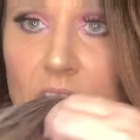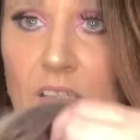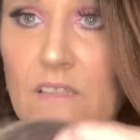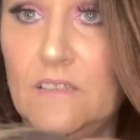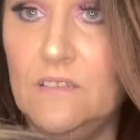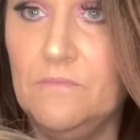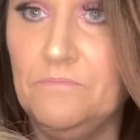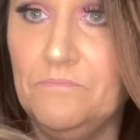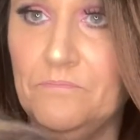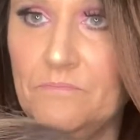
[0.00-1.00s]

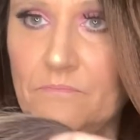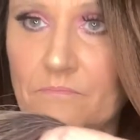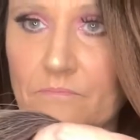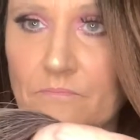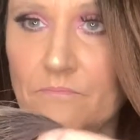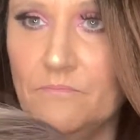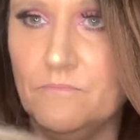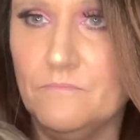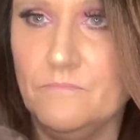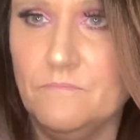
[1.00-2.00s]

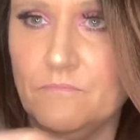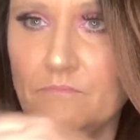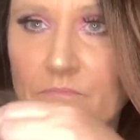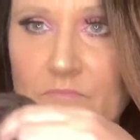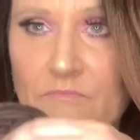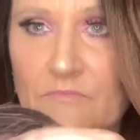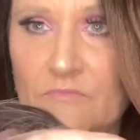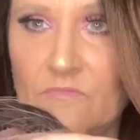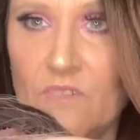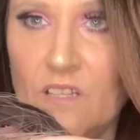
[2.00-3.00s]

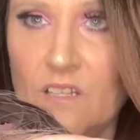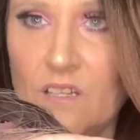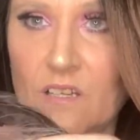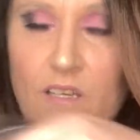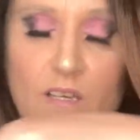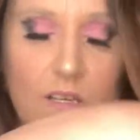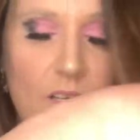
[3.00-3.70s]
Nothing is said.